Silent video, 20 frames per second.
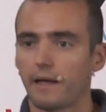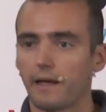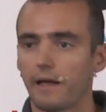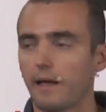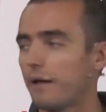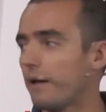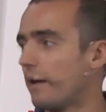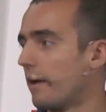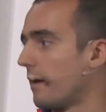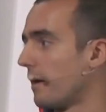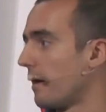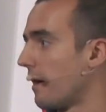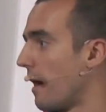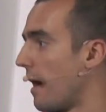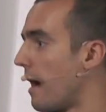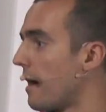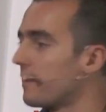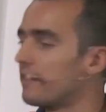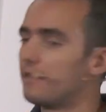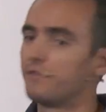
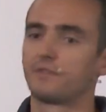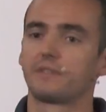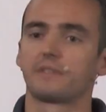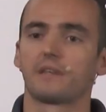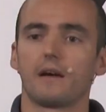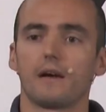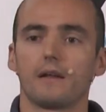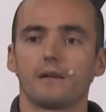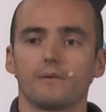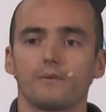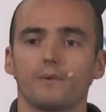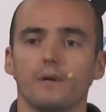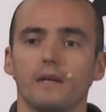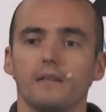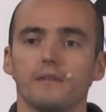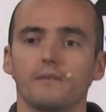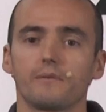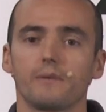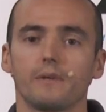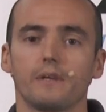active scan,
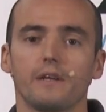right?